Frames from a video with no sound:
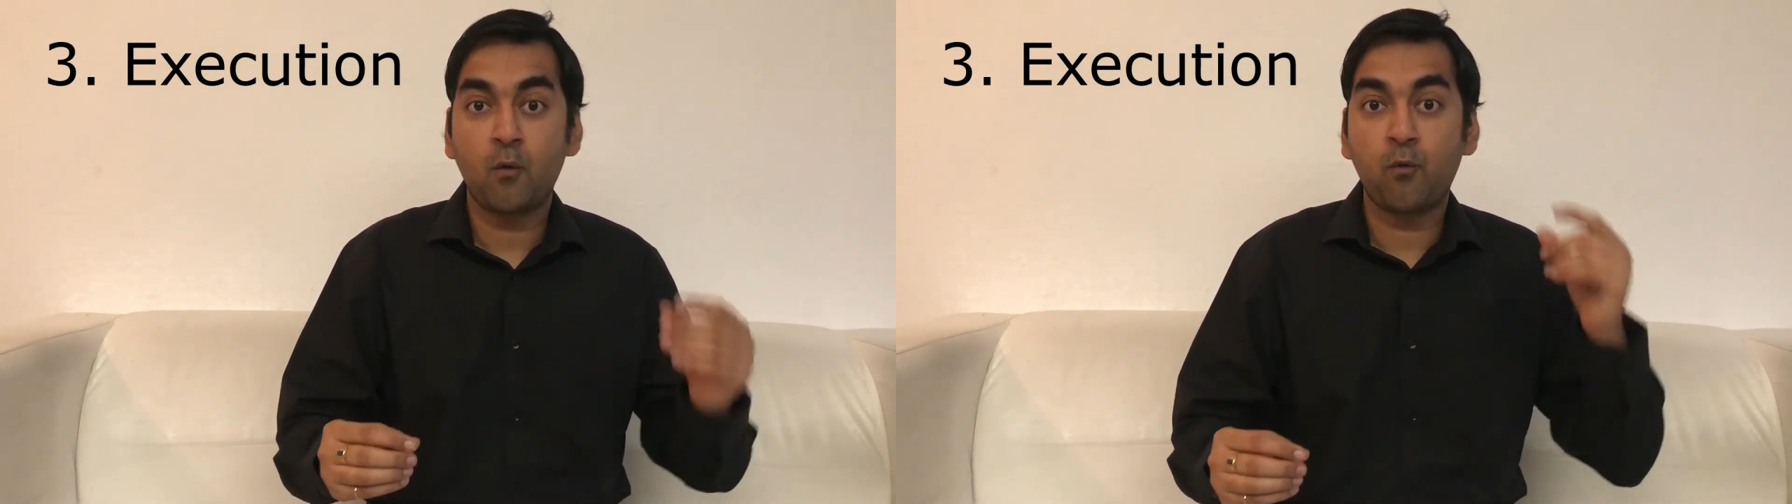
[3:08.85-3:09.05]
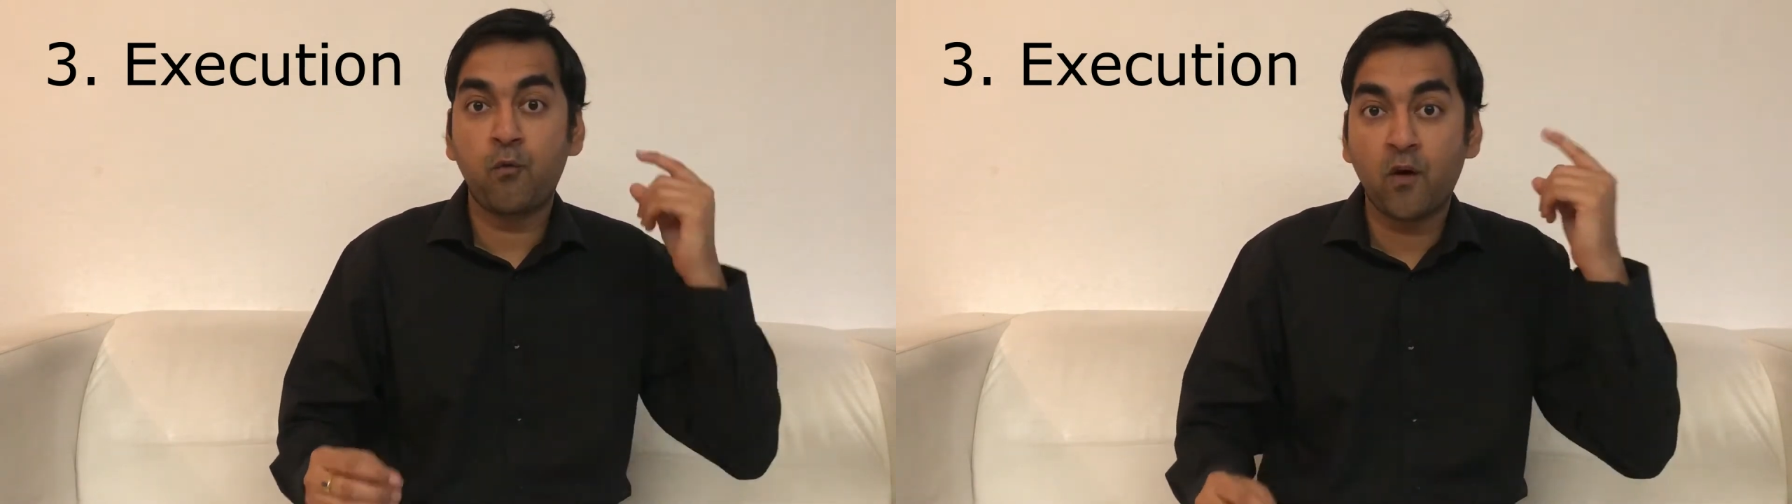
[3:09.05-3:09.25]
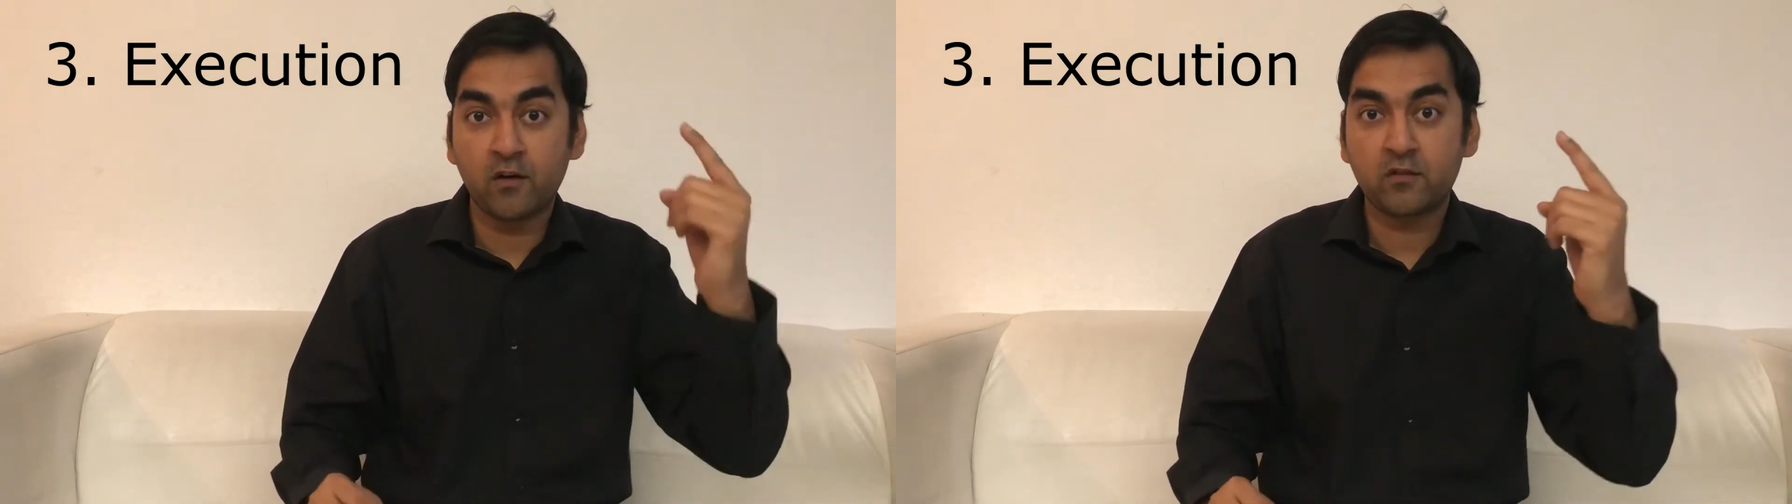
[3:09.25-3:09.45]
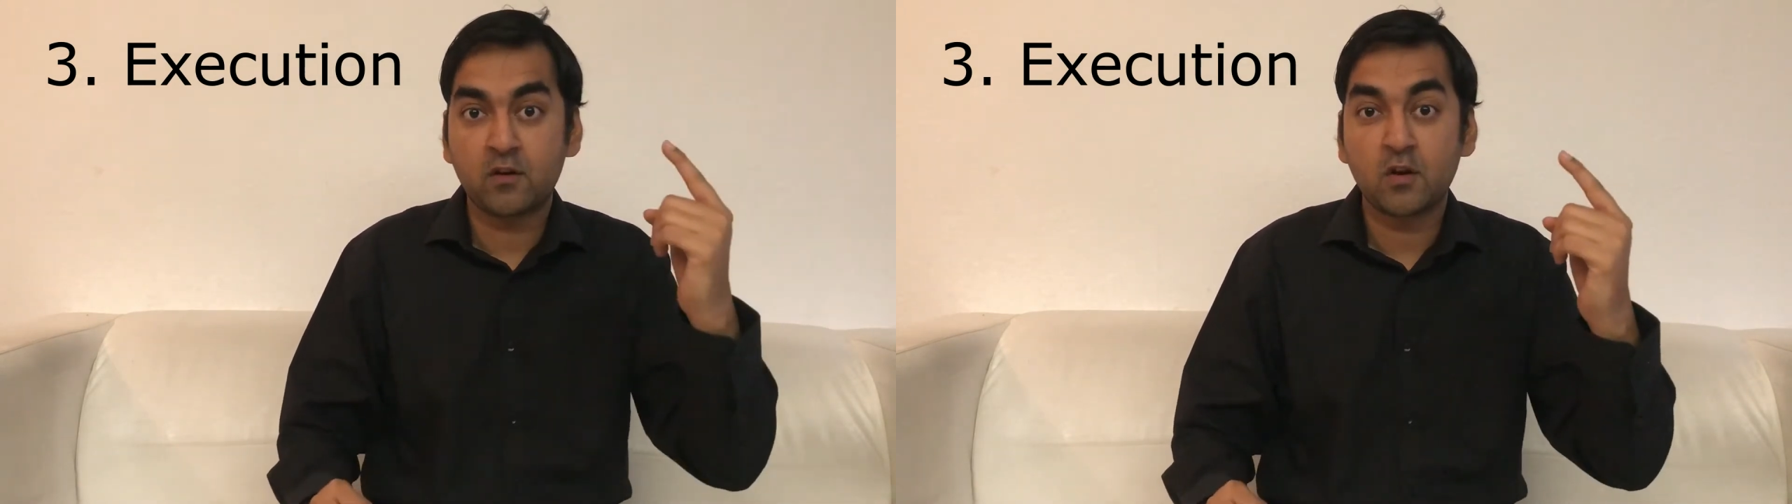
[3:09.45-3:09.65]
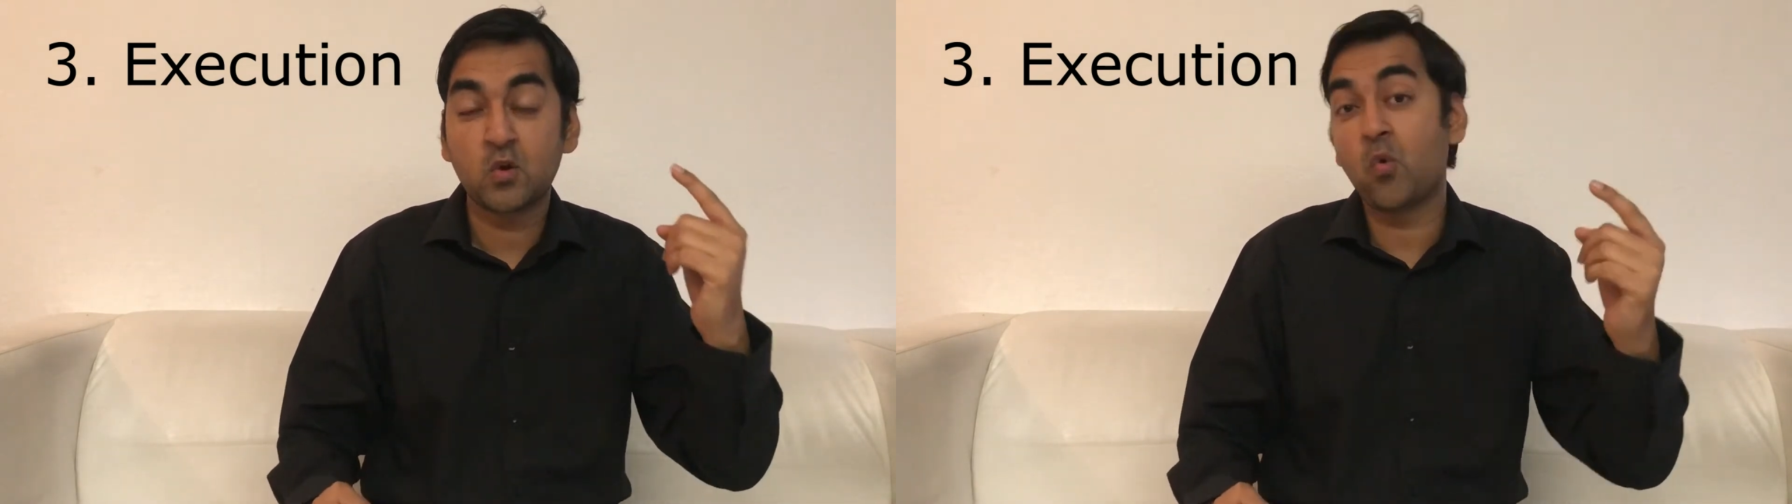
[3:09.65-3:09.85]

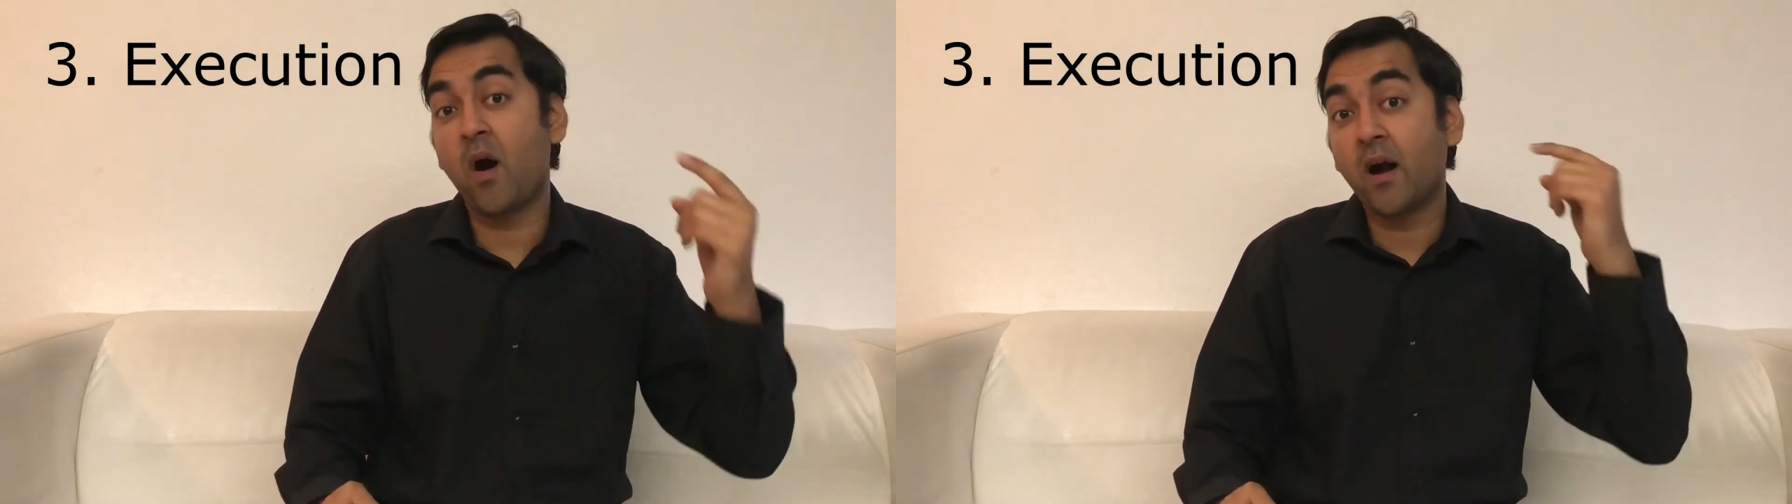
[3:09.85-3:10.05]
first you